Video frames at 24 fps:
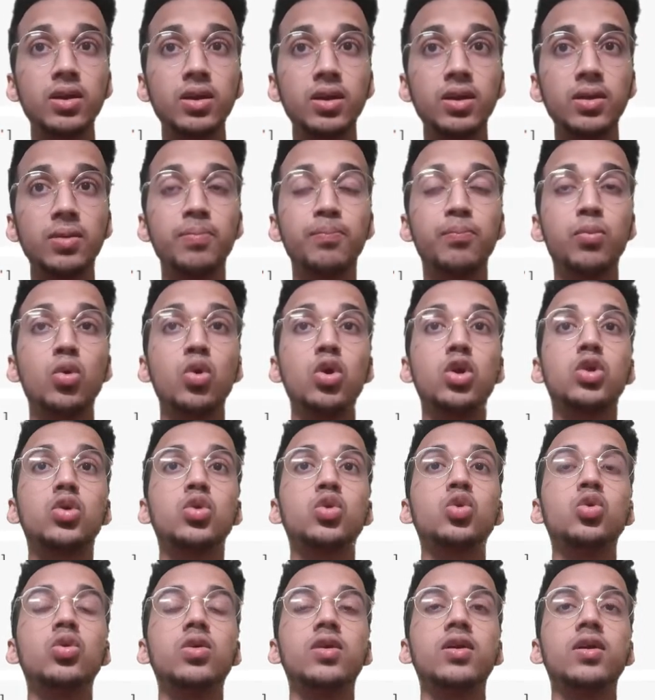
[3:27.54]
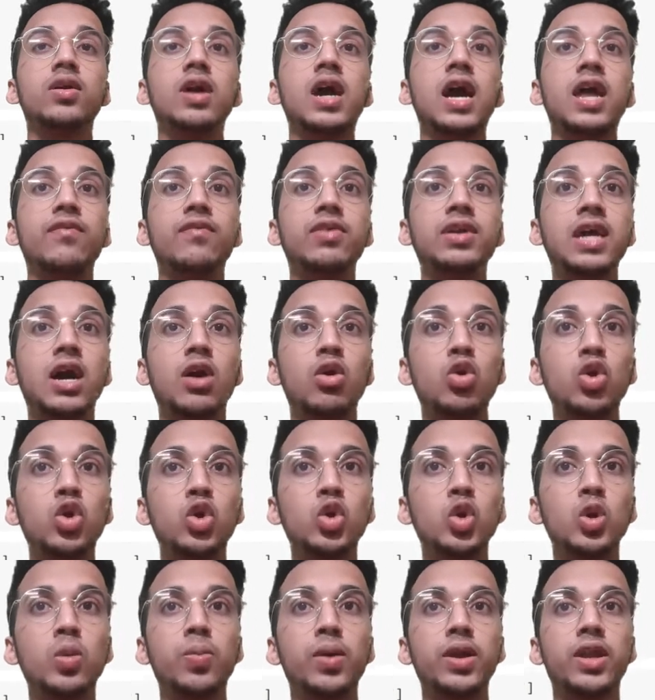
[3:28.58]
download
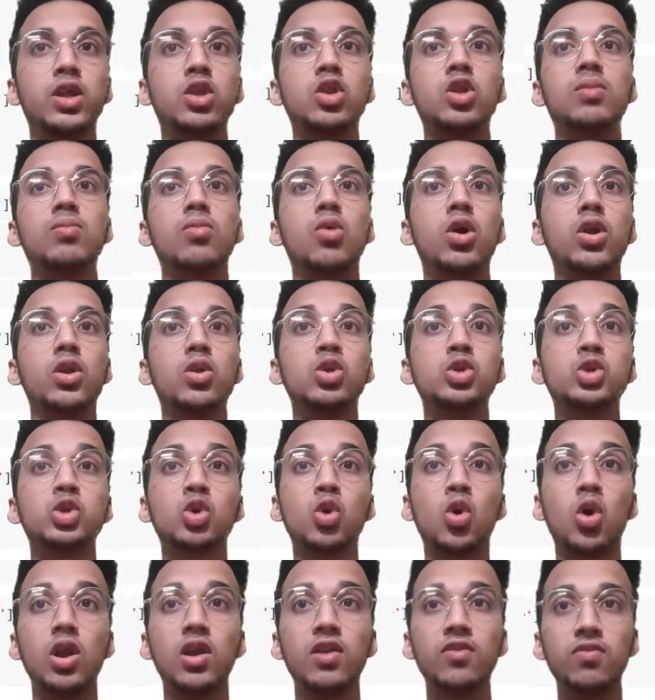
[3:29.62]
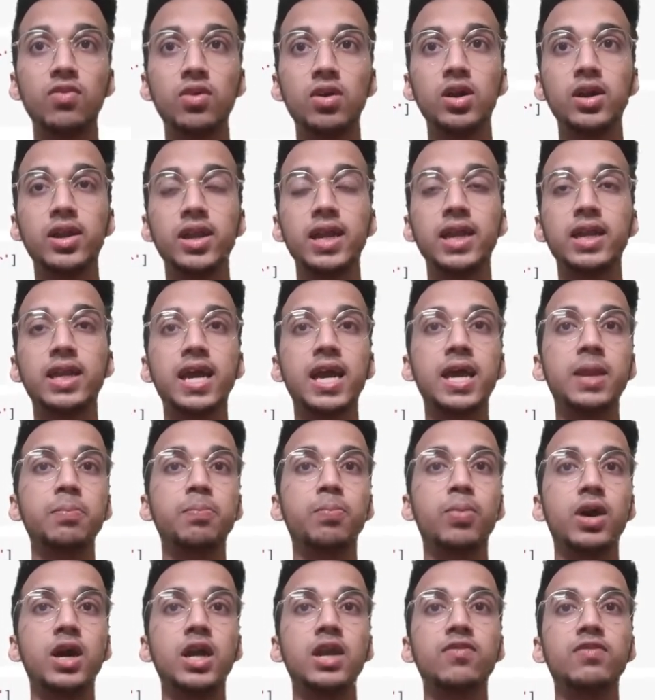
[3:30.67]
two particular modules called WordNet and
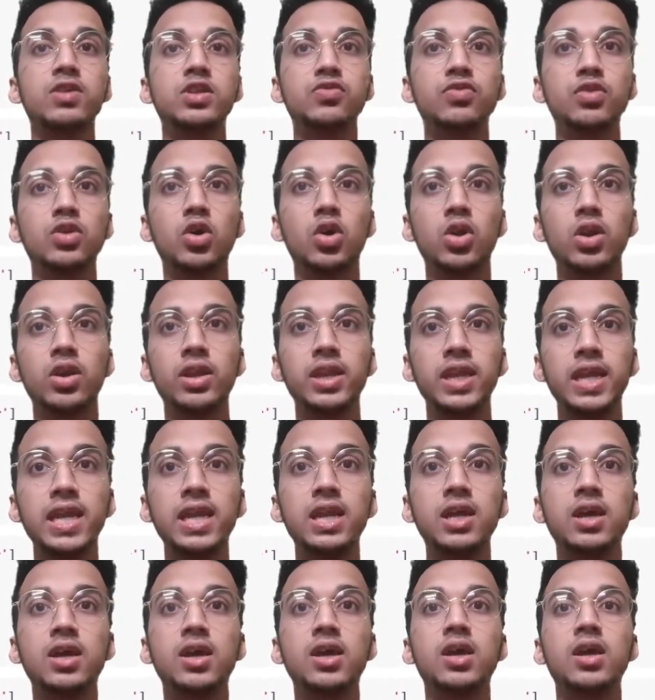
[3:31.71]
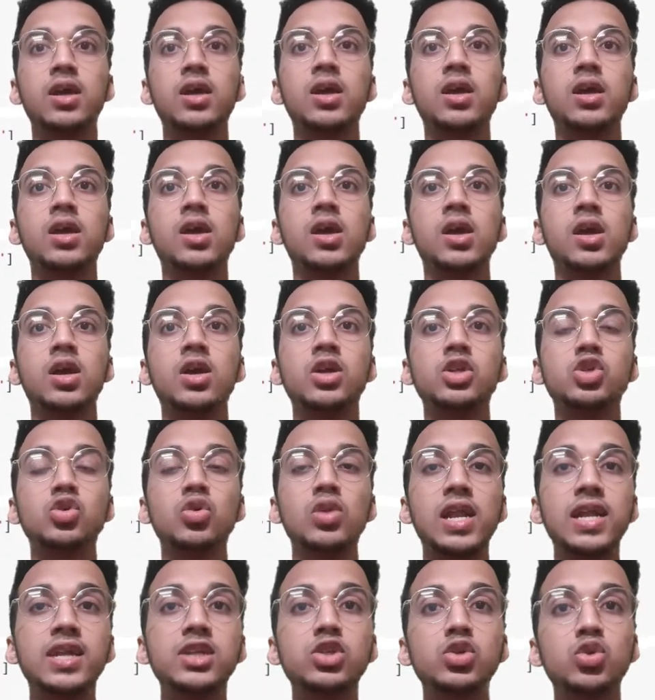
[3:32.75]
Punkt, which we're gonna need. So
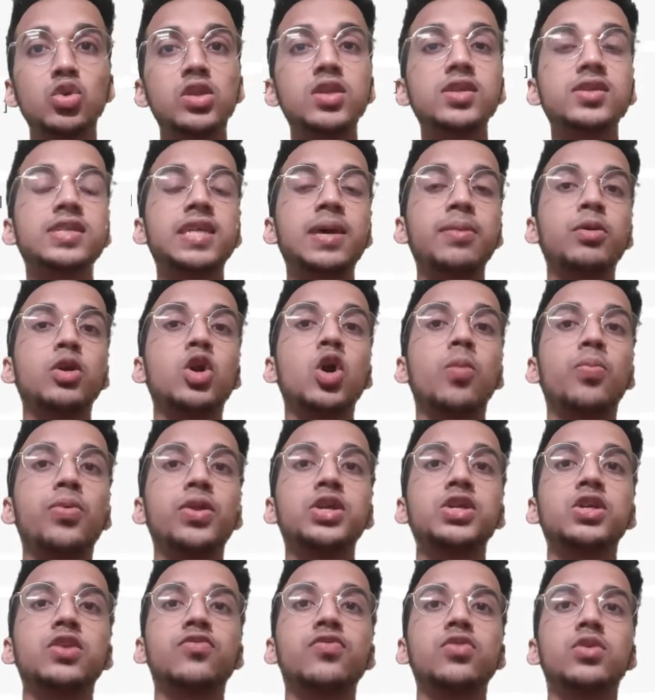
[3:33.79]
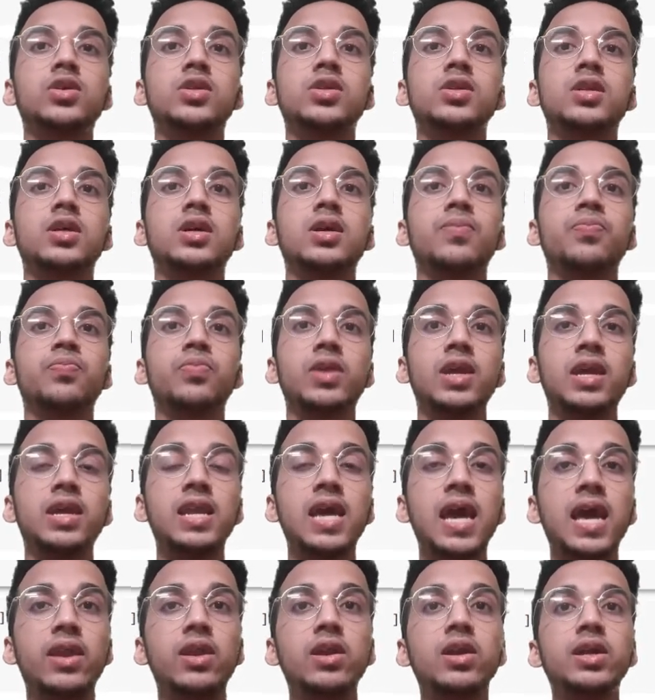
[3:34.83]
let's do the stemming operation first. In
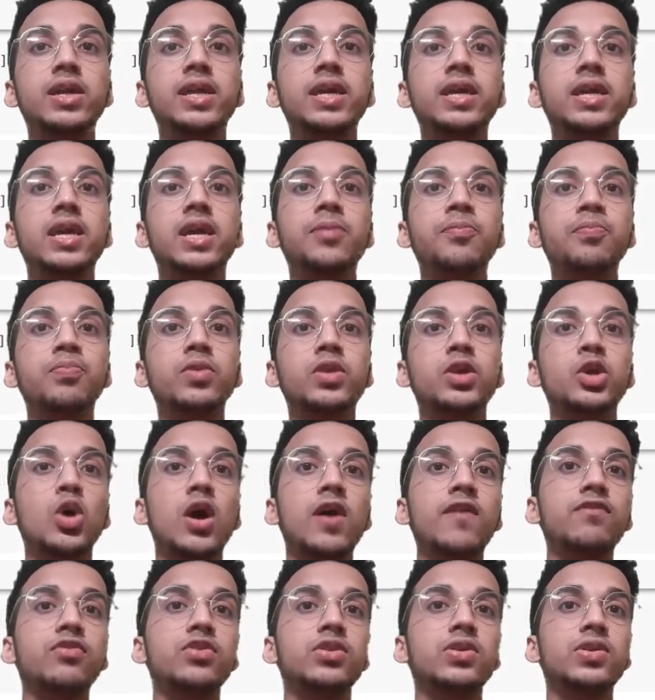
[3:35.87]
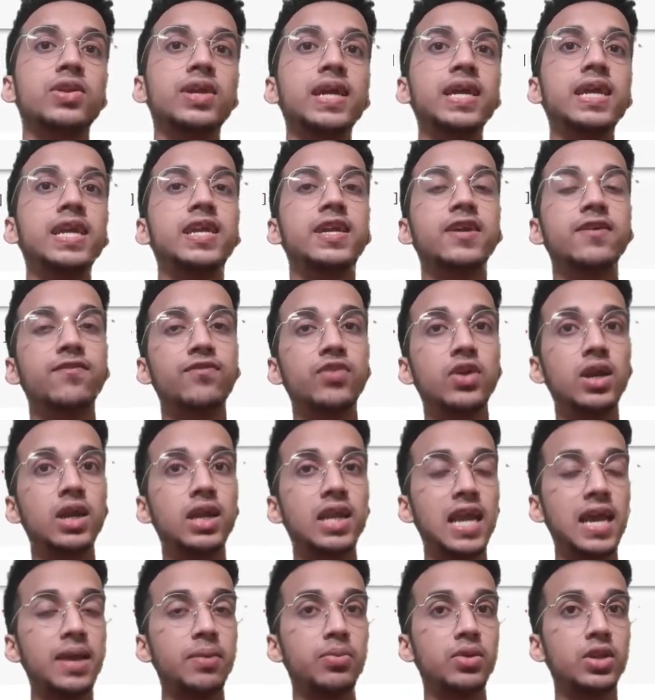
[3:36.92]
NLTK, you have three different
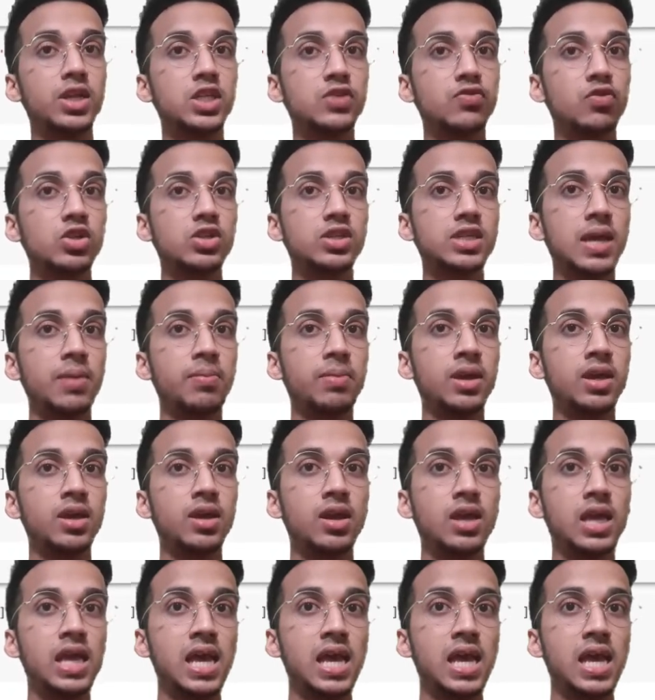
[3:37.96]
libraries for stemming.